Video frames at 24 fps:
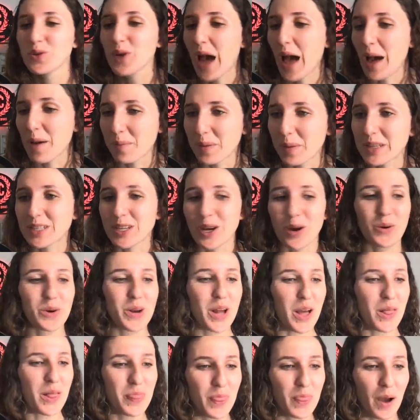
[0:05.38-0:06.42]
episode
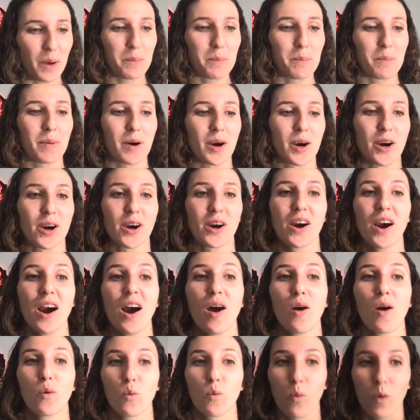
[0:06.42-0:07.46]
number
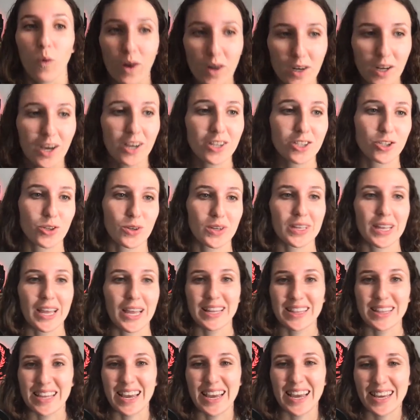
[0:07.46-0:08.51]

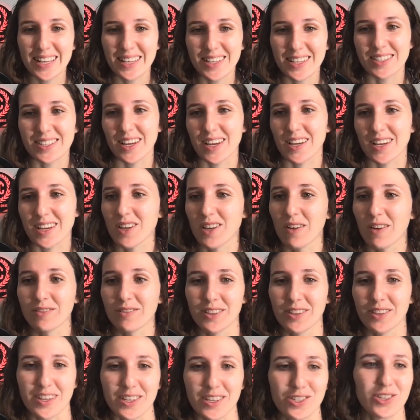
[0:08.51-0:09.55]
186 of the
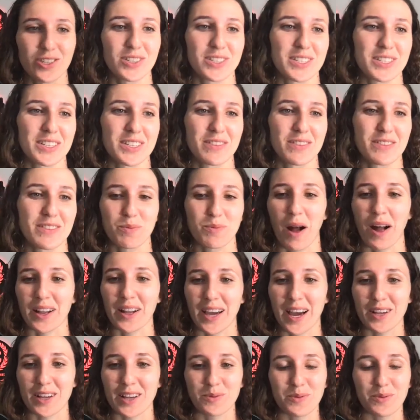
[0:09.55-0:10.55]
Dangerous Divas Podcast,